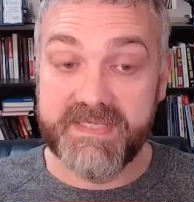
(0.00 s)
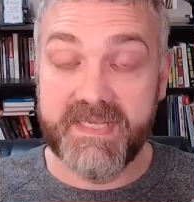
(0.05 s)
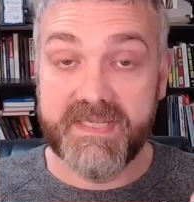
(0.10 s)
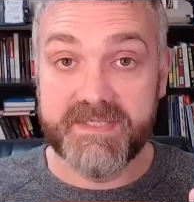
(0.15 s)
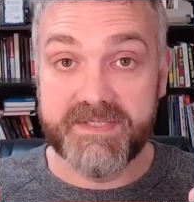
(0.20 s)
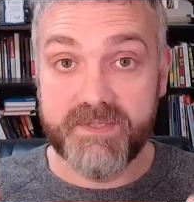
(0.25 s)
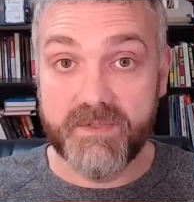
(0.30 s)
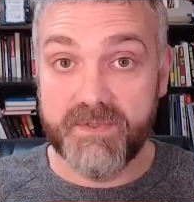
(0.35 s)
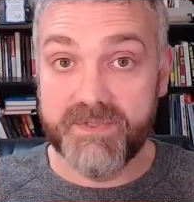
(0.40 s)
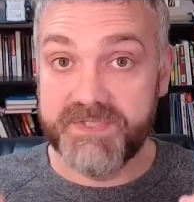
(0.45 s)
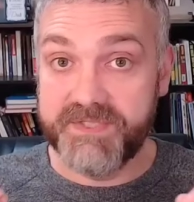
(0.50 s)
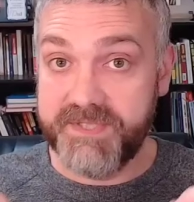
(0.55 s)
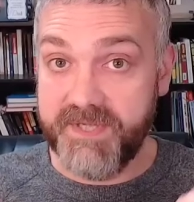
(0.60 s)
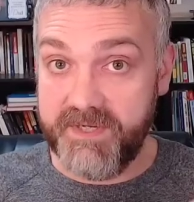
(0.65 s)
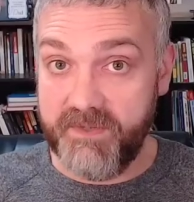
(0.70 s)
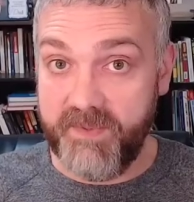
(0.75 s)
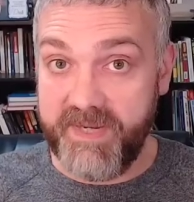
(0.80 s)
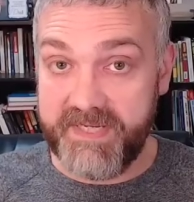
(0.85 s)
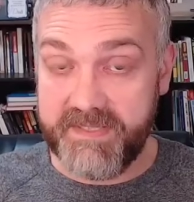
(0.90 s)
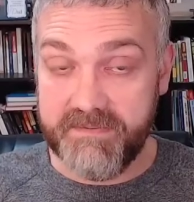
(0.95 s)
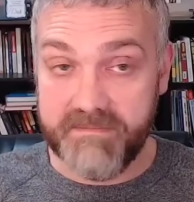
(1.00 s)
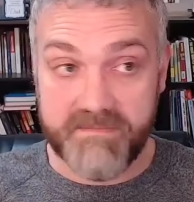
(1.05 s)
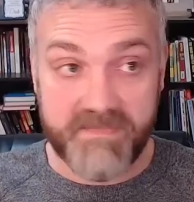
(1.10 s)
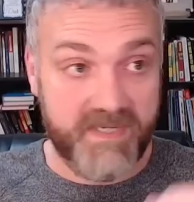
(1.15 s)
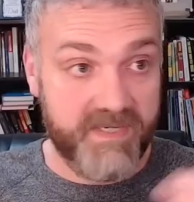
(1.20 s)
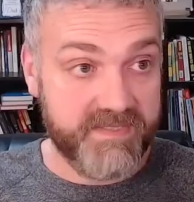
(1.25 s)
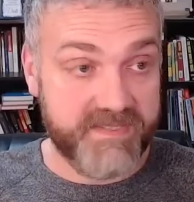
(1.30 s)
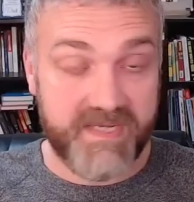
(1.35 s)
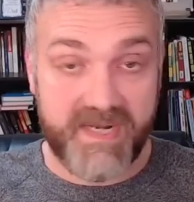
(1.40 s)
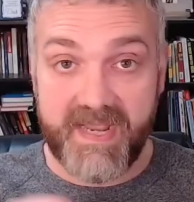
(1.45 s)
and still lose a ton of weight.
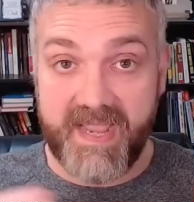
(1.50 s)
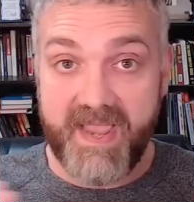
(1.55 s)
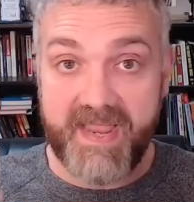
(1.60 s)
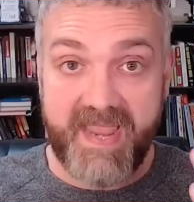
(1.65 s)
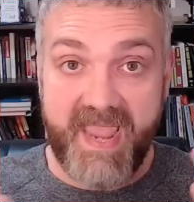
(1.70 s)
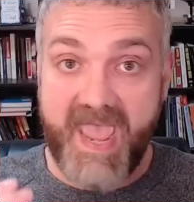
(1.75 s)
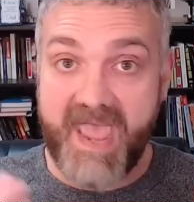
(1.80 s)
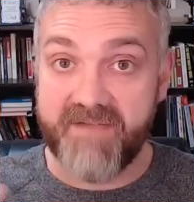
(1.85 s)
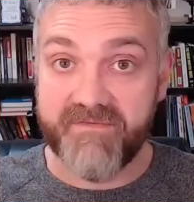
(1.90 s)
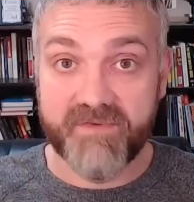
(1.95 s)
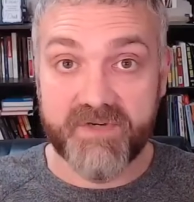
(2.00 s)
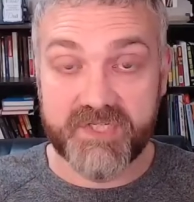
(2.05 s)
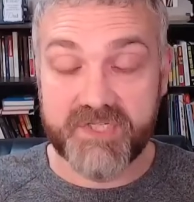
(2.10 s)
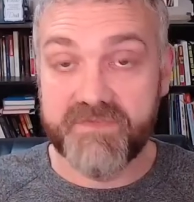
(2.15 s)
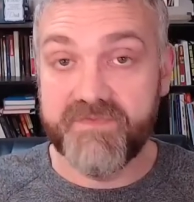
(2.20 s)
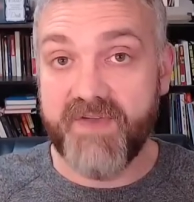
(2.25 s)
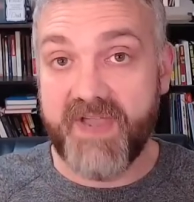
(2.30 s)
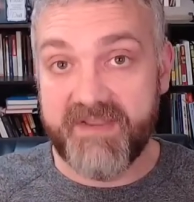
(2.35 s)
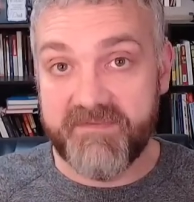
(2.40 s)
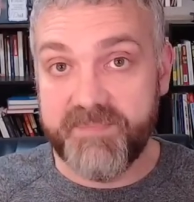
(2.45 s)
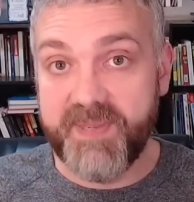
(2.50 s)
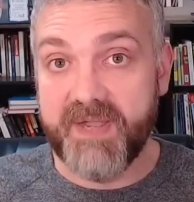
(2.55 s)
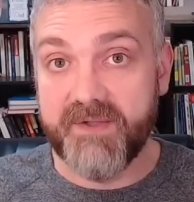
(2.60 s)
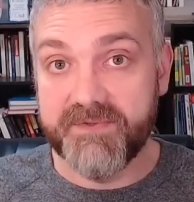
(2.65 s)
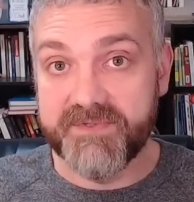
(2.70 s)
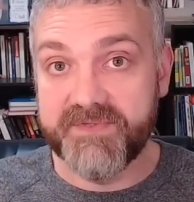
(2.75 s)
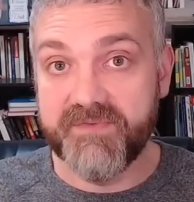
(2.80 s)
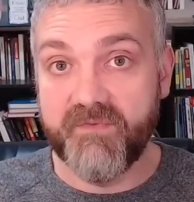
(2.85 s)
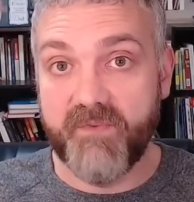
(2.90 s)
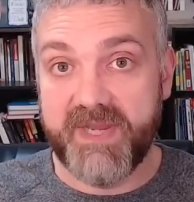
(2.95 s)
Like I said, I averaged 5
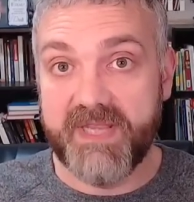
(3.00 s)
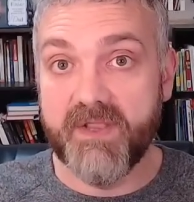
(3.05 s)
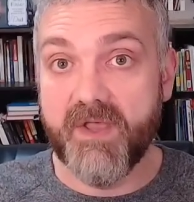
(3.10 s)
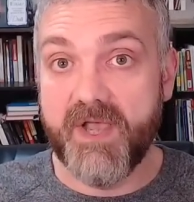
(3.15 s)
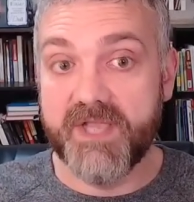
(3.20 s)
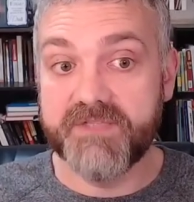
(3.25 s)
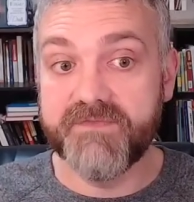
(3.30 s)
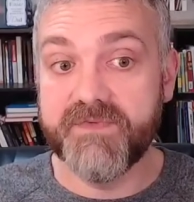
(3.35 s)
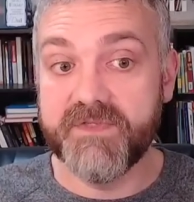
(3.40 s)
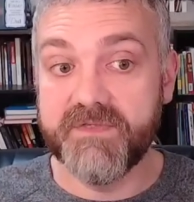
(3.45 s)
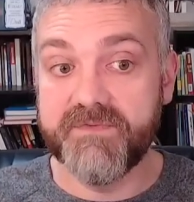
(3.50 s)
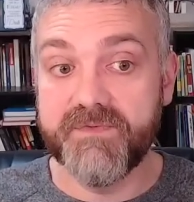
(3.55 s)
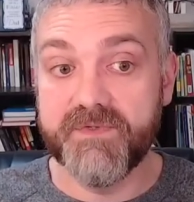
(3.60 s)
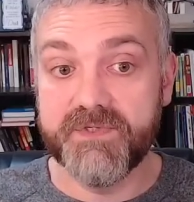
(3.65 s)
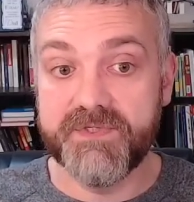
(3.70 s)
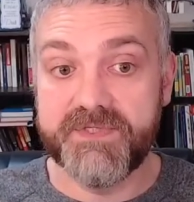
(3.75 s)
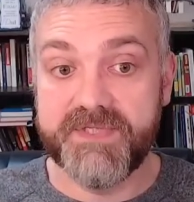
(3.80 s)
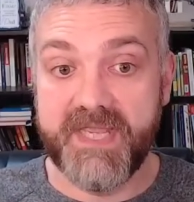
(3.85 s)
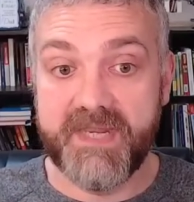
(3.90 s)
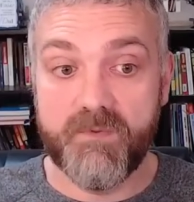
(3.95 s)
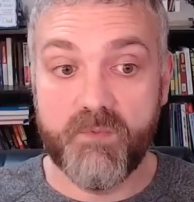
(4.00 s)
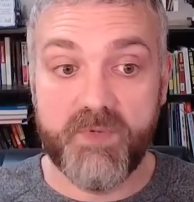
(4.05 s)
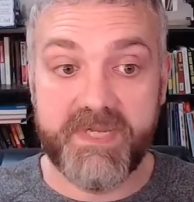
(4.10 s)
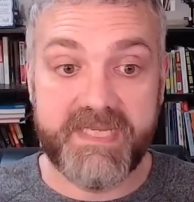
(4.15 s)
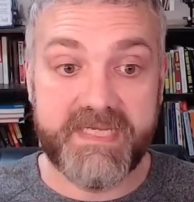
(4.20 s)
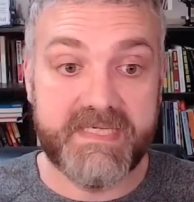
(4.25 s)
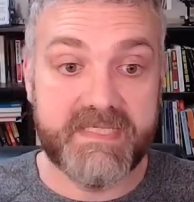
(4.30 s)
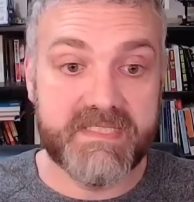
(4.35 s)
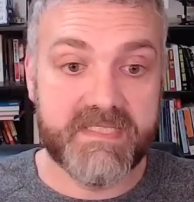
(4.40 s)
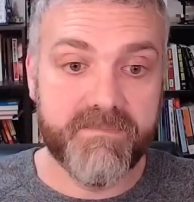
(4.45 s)
pounds of weight loss for the first 10
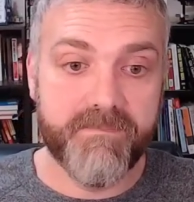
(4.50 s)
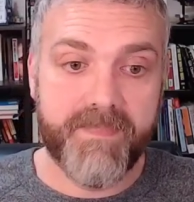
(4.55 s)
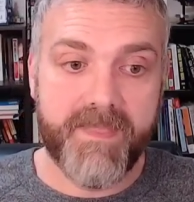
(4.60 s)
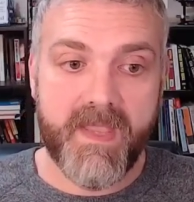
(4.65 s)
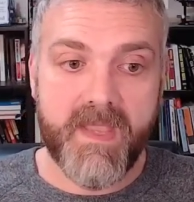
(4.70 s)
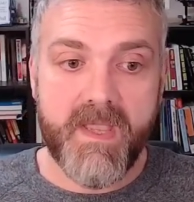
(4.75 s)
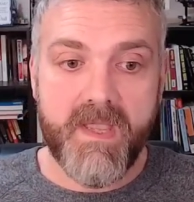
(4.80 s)
weeks.